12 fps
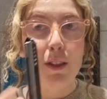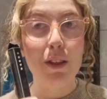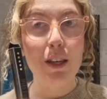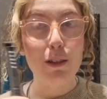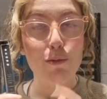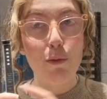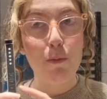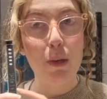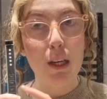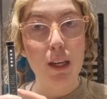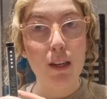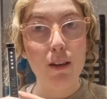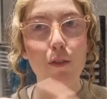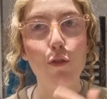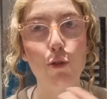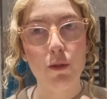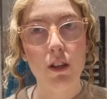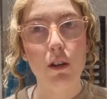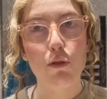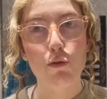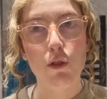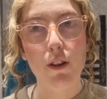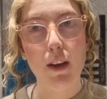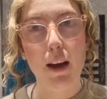this would be the formula I would
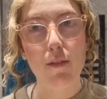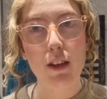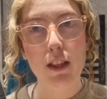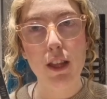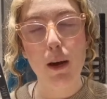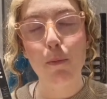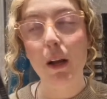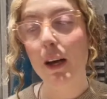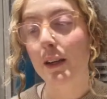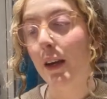rather have in that black.